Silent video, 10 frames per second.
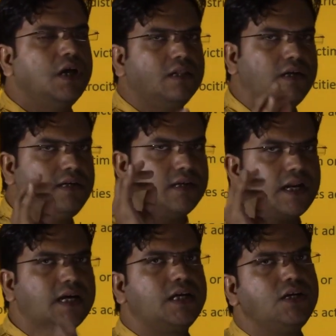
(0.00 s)
they
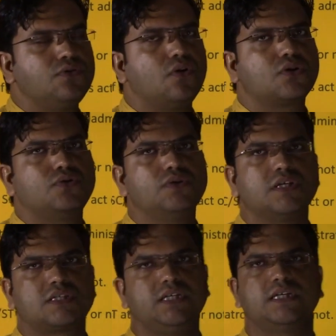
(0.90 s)
directly talk to the
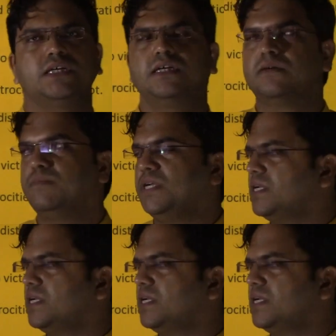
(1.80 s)
state government,